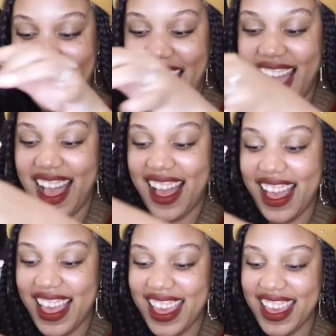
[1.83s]

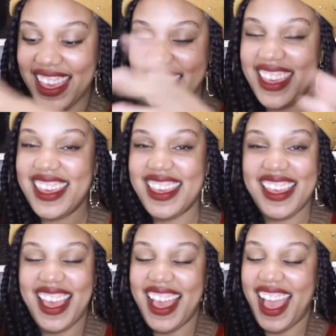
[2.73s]
I
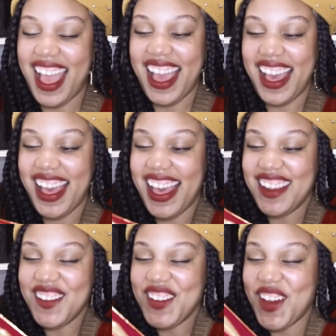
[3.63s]
I
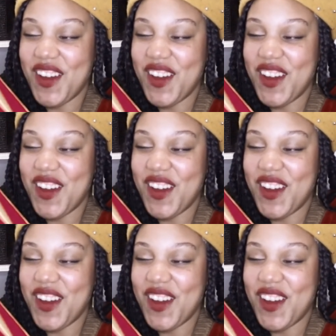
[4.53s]
don't know.